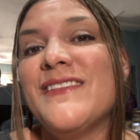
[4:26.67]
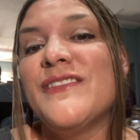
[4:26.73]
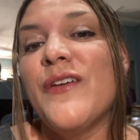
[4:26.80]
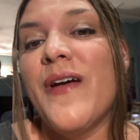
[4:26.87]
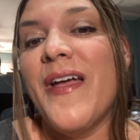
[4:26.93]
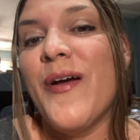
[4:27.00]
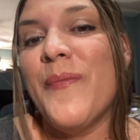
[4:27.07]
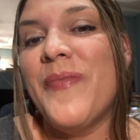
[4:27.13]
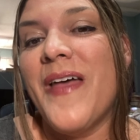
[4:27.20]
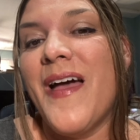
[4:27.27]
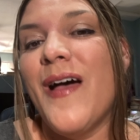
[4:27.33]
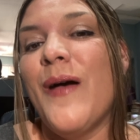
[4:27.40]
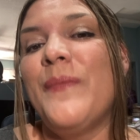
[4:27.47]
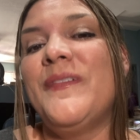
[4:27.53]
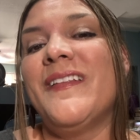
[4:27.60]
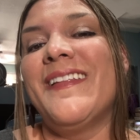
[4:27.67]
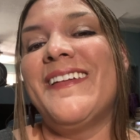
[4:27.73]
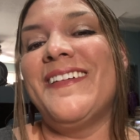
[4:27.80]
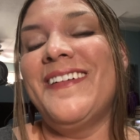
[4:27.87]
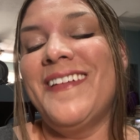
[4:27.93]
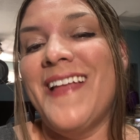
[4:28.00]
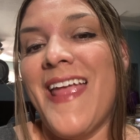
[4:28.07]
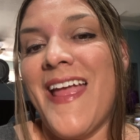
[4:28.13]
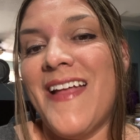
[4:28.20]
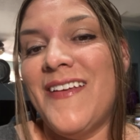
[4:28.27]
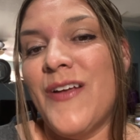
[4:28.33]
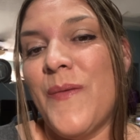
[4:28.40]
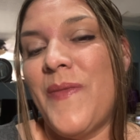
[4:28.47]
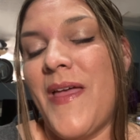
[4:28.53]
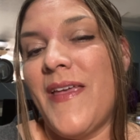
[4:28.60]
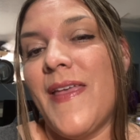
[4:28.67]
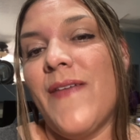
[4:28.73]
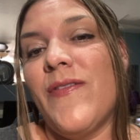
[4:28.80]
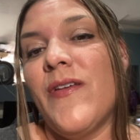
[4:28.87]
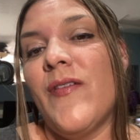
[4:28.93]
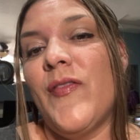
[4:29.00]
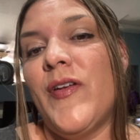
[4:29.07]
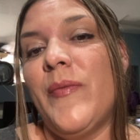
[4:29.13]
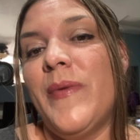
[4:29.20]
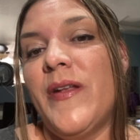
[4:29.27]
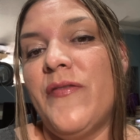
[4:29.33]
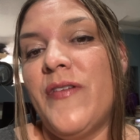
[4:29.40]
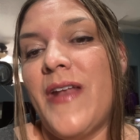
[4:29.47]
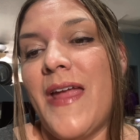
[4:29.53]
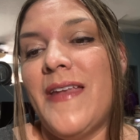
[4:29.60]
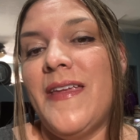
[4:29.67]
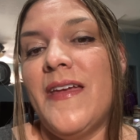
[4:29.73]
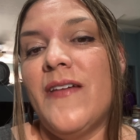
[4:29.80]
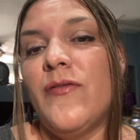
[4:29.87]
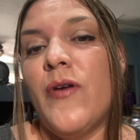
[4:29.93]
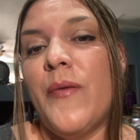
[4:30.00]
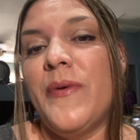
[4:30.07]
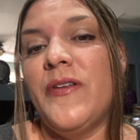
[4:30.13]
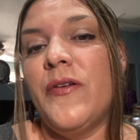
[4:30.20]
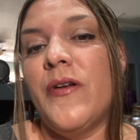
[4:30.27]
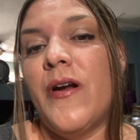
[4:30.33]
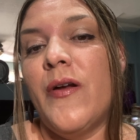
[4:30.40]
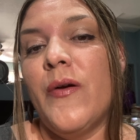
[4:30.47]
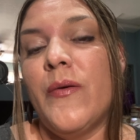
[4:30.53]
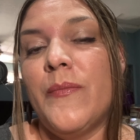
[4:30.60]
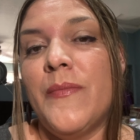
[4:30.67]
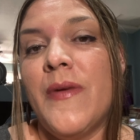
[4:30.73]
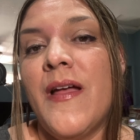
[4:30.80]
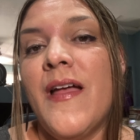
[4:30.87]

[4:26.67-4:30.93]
So I hope that helped a little, and hope that gave you a little bit of an idea of what we do in our home.